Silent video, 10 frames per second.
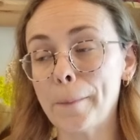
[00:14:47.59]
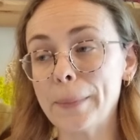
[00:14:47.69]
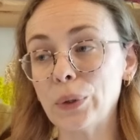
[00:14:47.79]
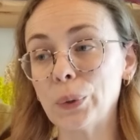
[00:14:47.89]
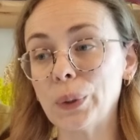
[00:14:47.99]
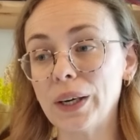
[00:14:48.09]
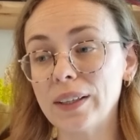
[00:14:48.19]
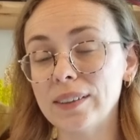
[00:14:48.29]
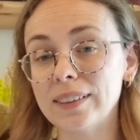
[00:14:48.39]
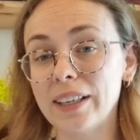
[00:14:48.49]
Or,
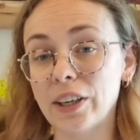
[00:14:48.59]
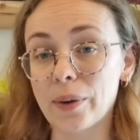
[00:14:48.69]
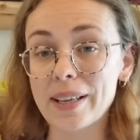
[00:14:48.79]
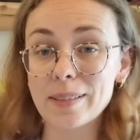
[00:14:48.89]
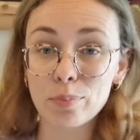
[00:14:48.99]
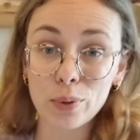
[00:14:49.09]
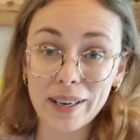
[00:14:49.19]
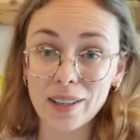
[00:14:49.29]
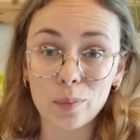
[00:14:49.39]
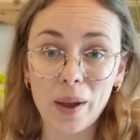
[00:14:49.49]
you know, it's brought
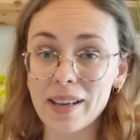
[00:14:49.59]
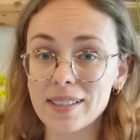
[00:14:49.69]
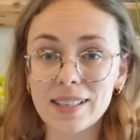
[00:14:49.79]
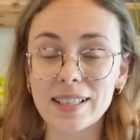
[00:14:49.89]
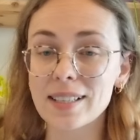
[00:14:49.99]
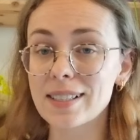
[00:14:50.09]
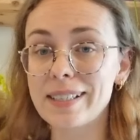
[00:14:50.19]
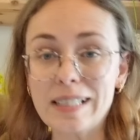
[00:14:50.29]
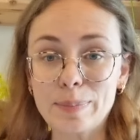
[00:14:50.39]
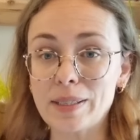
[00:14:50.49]
in at the waist, it doesn't
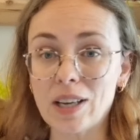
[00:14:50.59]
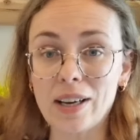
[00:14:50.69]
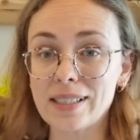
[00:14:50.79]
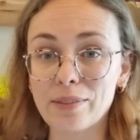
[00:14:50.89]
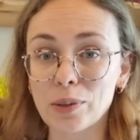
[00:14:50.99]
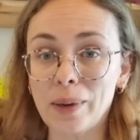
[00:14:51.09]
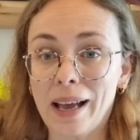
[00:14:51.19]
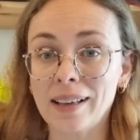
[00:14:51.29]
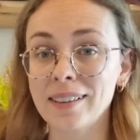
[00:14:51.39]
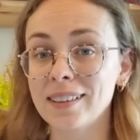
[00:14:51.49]
need to be tight
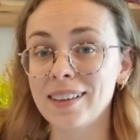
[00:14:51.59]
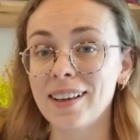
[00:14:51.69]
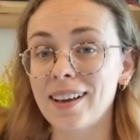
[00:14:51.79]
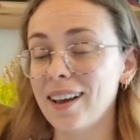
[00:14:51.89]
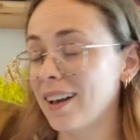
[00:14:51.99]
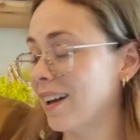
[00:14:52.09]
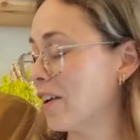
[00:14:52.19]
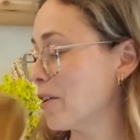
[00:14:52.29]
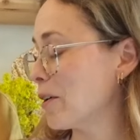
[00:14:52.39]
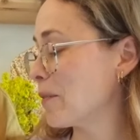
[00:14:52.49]
everywhere.
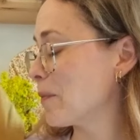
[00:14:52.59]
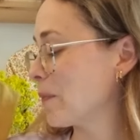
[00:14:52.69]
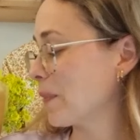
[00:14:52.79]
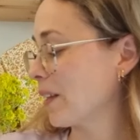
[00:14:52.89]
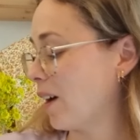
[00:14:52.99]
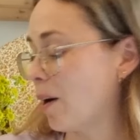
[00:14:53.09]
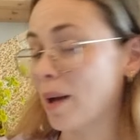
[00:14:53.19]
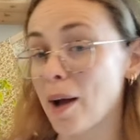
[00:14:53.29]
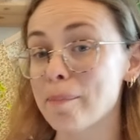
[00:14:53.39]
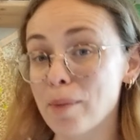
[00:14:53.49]

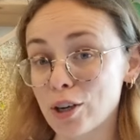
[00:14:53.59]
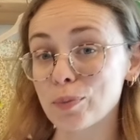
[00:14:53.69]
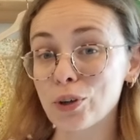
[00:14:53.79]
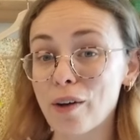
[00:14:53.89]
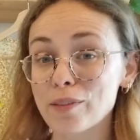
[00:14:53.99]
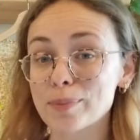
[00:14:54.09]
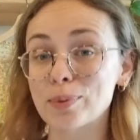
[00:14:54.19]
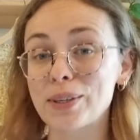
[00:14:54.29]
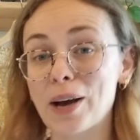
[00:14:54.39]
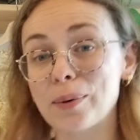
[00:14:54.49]
I'm much more
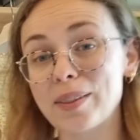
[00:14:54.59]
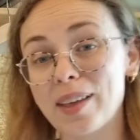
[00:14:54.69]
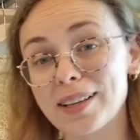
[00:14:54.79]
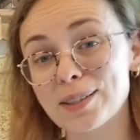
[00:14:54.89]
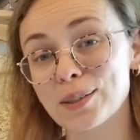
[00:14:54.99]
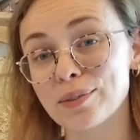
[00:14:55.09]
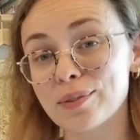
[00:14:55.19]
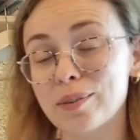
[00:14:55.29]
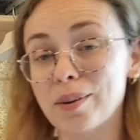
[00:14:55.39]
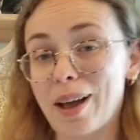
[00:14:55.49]
comfortable now with that, sort of
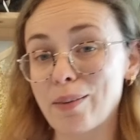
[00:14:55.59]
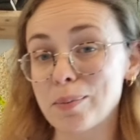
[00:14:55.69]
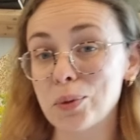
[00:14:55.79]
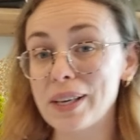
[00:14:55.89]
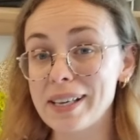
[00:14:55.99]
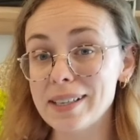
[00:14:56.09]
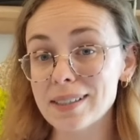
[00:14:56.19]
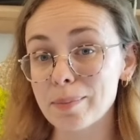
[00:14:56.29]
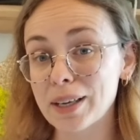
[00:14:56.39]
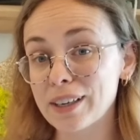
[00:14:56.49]
having more ease
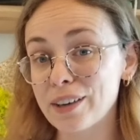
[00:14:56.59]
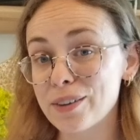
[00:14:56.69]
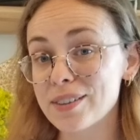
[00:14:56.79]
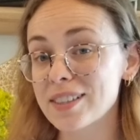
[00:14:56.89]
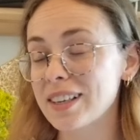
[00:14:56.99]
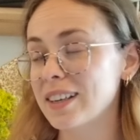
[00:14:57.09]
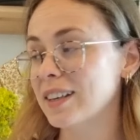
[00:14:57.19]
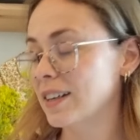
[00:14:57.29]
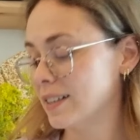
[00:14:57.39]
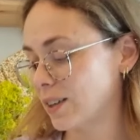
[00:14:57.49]
in my clothes.
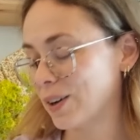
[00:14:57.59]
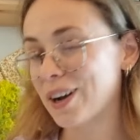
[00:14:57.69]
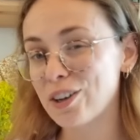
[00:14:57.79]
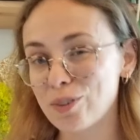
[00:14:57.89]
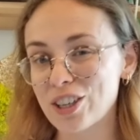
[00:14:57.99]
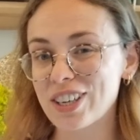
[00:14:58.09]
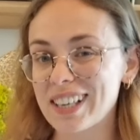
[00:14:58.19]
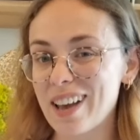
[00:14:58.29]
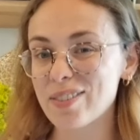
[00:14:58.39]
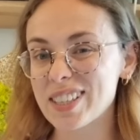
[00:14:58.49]
So I kind of wish I'd
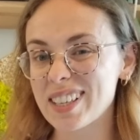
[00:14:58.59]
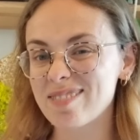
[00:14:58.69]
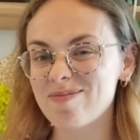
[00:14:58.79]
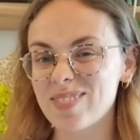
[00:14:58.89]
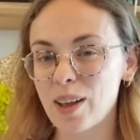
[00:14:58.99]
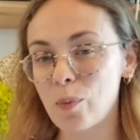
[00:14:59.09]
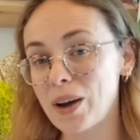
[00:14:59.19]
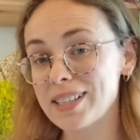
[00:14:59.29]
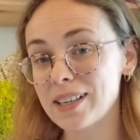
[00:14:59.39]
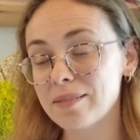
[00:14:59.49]
left it
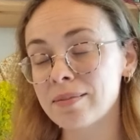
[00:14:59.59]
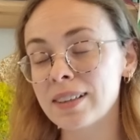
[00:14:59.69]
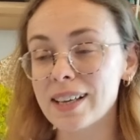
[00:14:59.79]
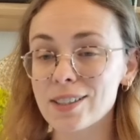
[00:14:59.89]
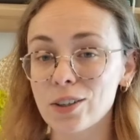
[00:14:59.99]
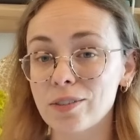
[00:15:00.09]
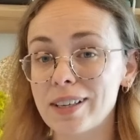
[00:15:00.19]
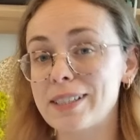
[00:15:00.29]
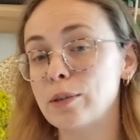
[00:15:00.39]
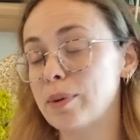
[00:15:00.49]
wider. It's not a
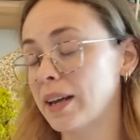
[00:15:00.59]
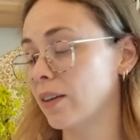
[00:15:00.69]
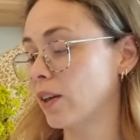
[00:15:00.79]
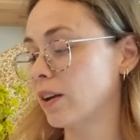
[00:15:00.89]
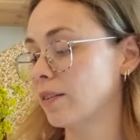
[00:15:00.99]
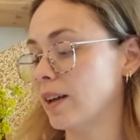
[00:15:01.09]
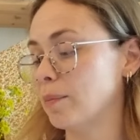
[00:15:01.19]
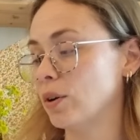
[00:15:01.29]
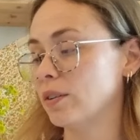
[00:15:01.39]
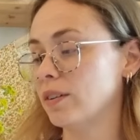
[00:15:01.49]
deal breaker though. I'm
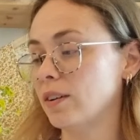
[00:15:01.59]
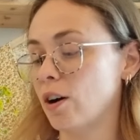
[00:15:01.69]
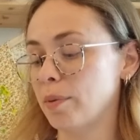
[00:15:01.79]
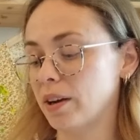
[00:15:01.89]
not heartbroken